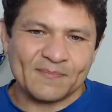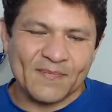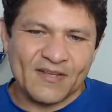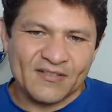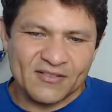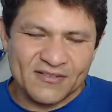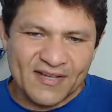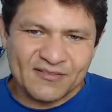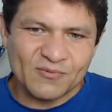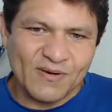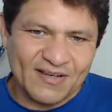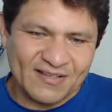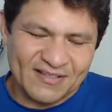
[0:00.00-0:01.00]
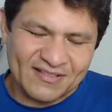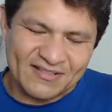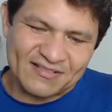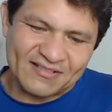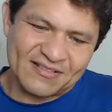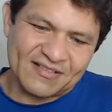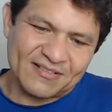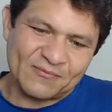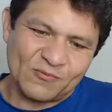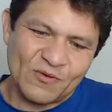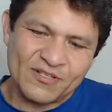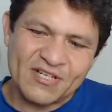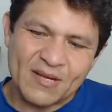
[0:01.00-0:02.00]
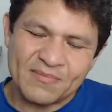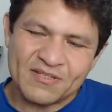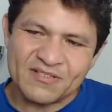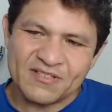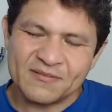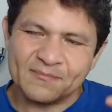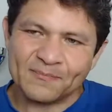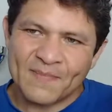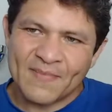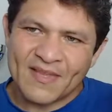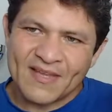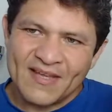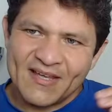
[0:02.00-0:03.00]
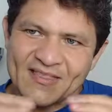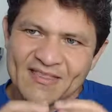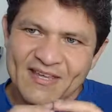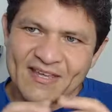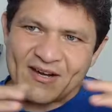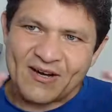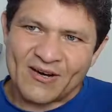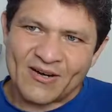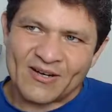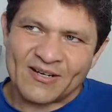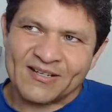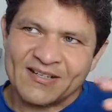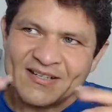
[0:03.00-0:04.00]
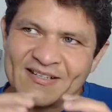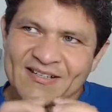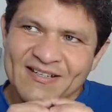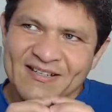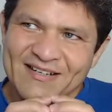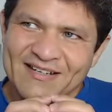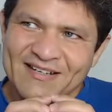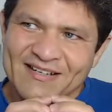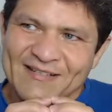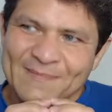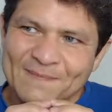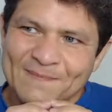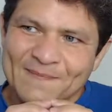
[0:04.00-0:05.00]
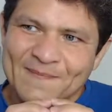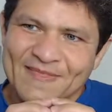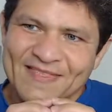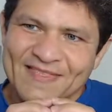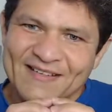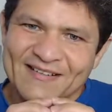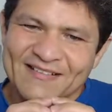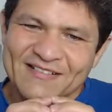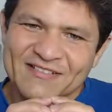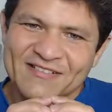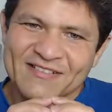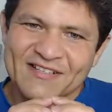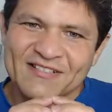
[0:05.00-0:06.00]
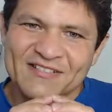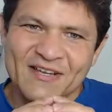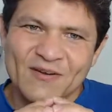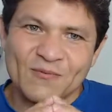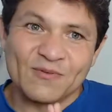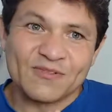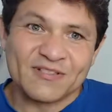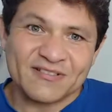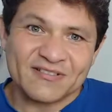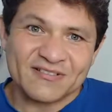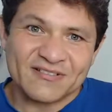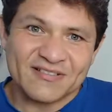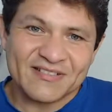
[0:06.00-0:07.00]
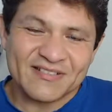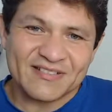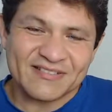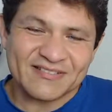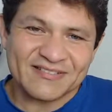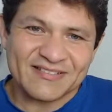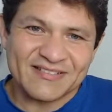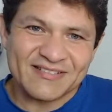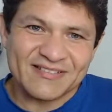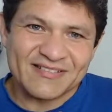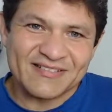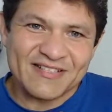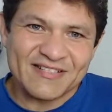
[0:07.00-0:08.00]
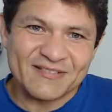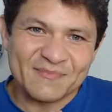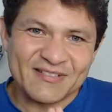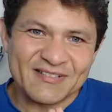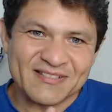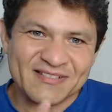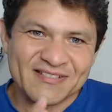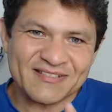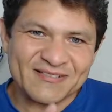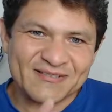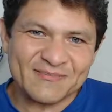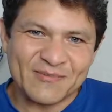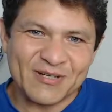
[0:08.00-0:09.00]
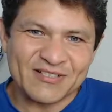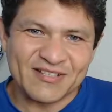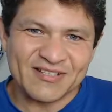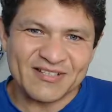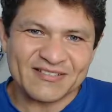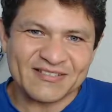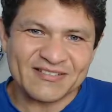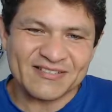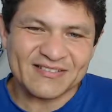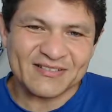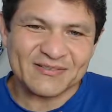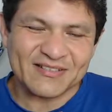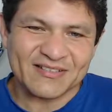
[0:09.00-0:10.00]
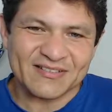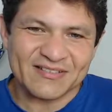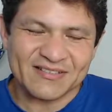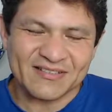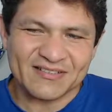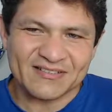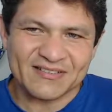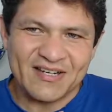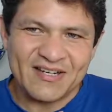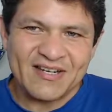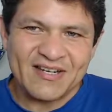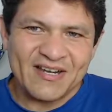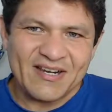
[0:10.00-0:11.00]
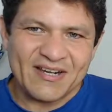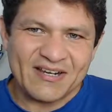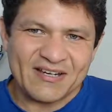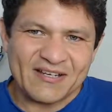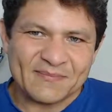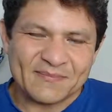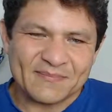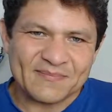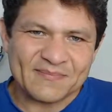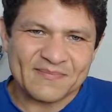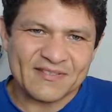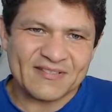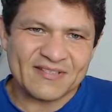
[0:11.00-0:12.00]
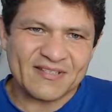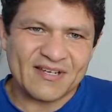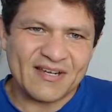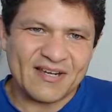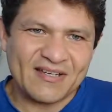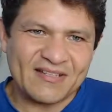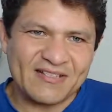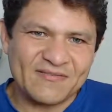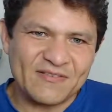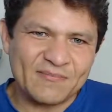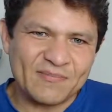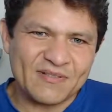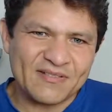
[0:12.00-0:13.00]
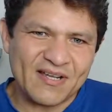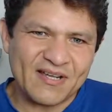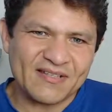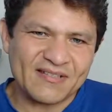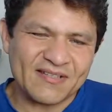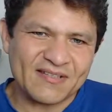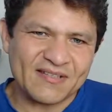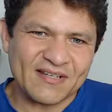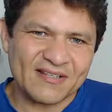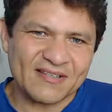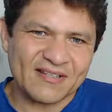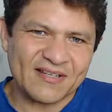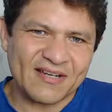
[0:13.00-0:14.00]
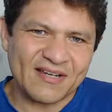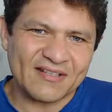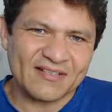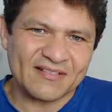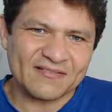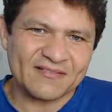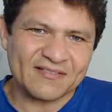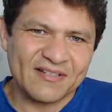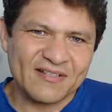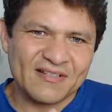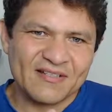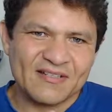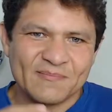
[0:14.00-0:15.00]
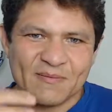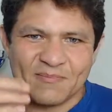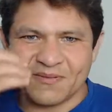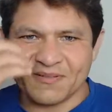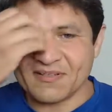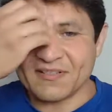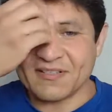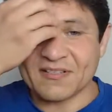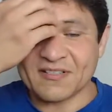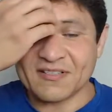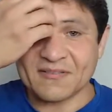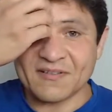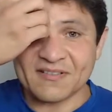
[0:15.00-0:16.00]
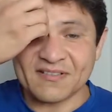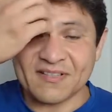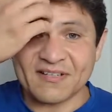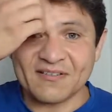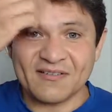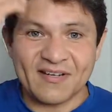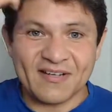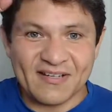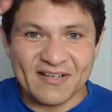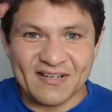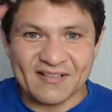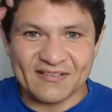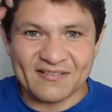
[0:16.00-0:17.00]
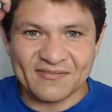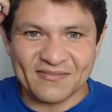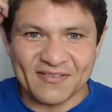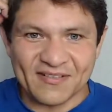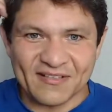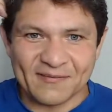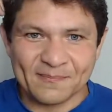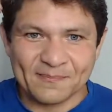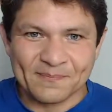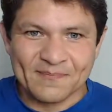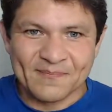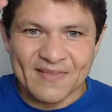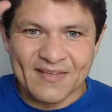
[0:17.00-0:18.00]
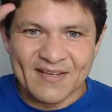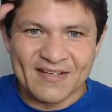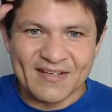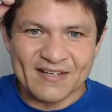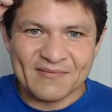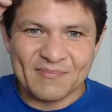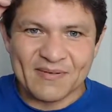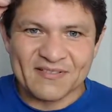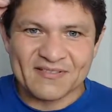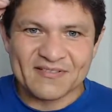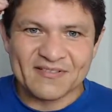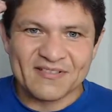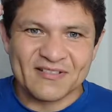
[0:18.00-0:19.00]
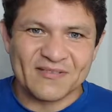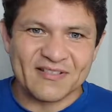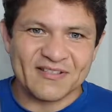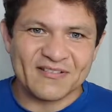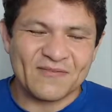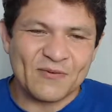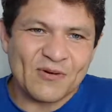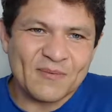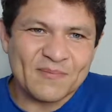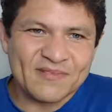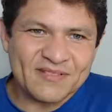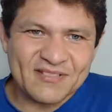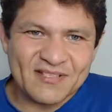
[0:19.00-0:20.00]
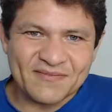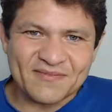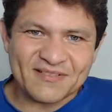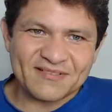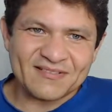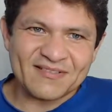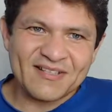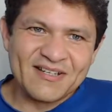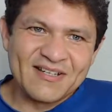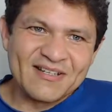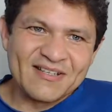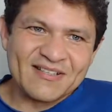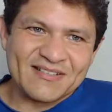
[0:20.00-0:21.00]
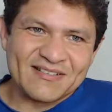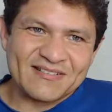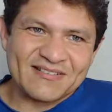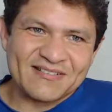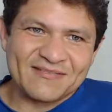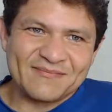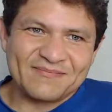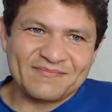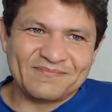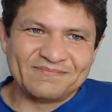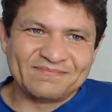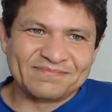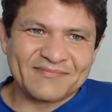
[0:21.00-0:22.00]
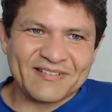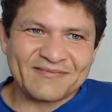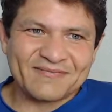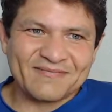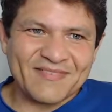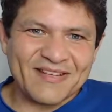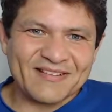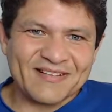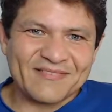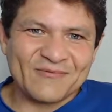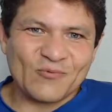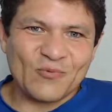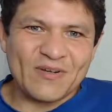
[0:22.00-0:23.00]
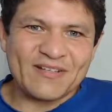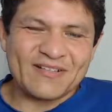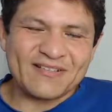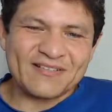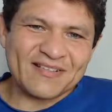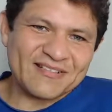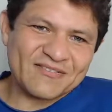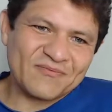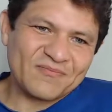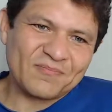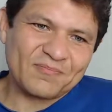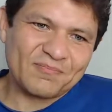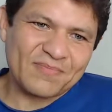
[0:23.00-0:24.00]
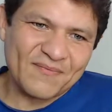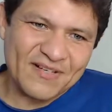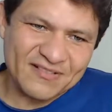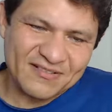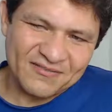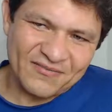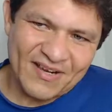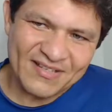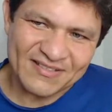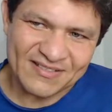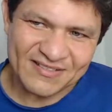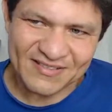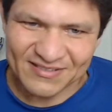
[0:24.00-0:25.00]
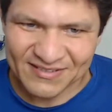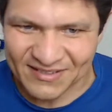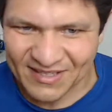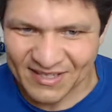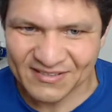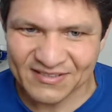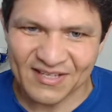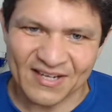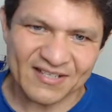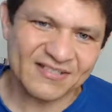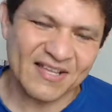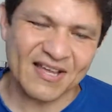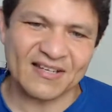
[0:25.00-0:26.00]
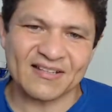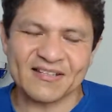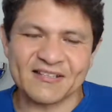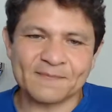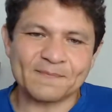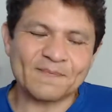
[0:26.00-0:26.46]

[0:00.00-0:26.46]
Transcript: So that's why, like in one championship, they are um, they're just saying wushu. So that just means martial arts, literally. So it's kind of imprecise, and then I think it kind of gives people the notion where it's like, oh, any kind of person who's doing the forms and stuff can can win in these professional fights. That's not exactly